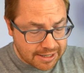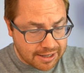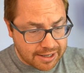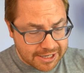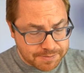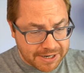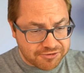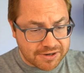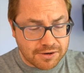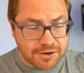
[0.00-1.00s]
It's
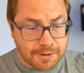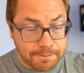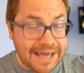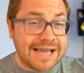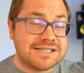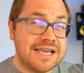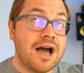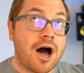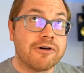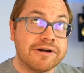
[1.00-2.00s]
patreon.com,
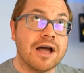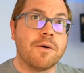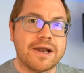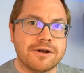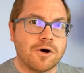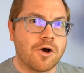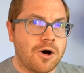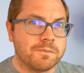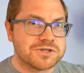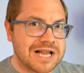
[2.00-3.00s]

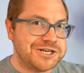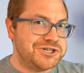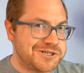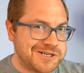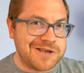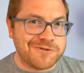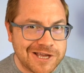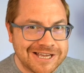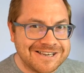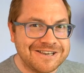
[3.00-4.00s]

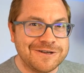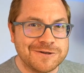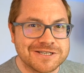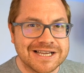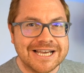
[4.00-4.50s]
patreon.com/EVNewsDaily.